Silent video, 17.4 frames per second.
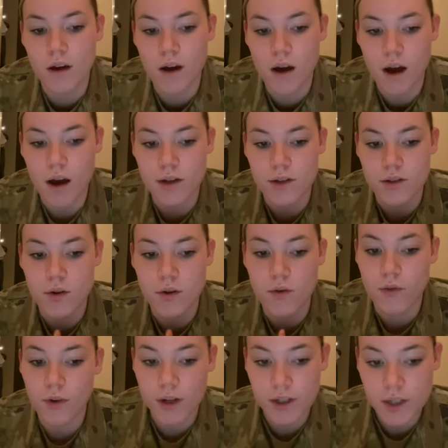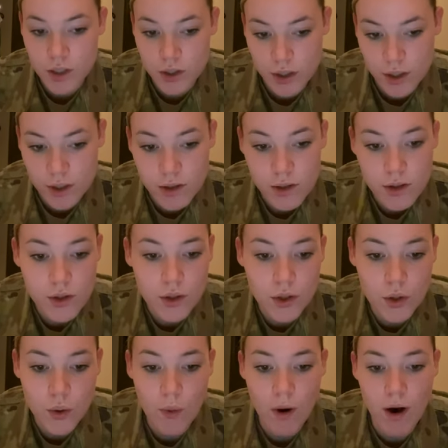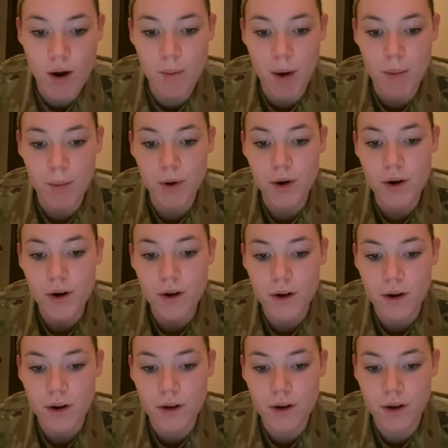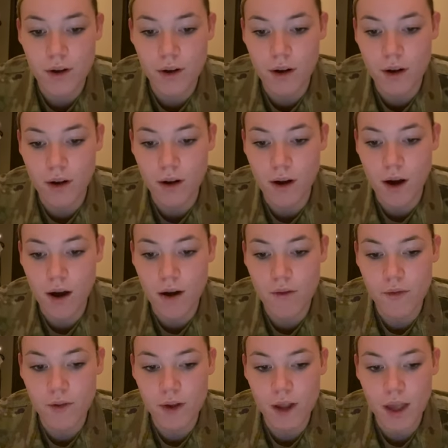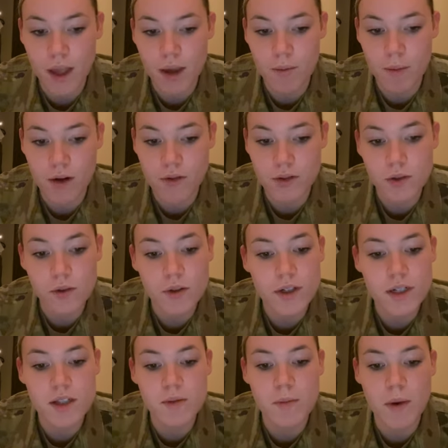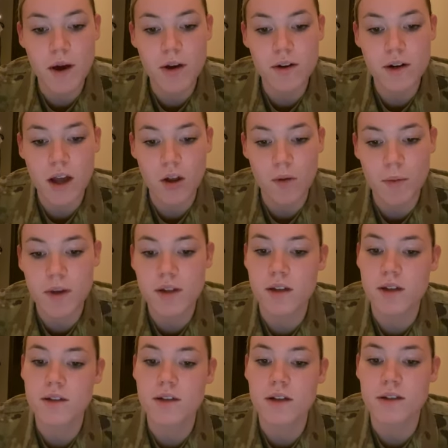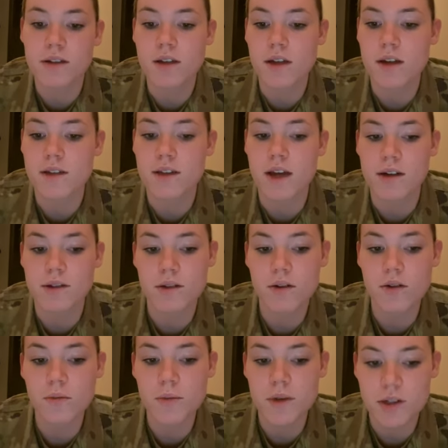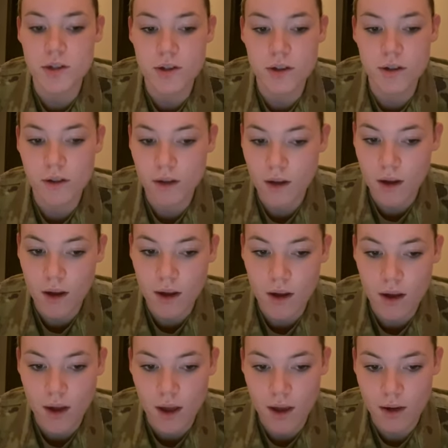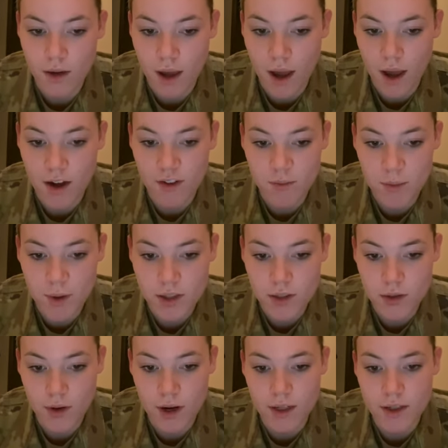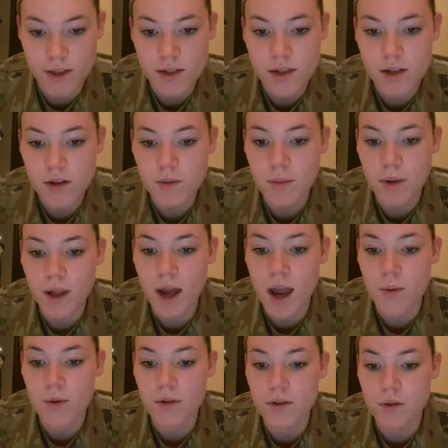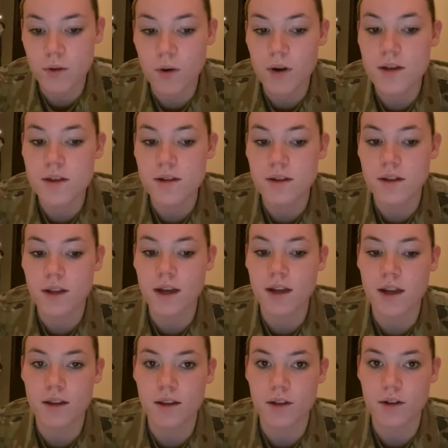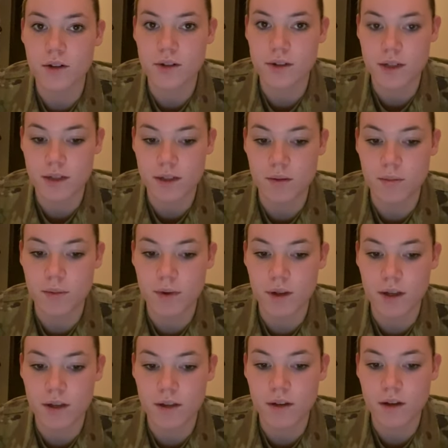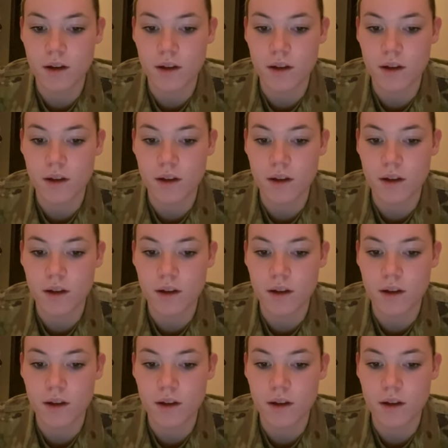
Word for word: Uh, so for conditions, you are a member of a mounted or dismounted element conducting a tactical mission and have been directed to comply with noise, light, and litter discipline.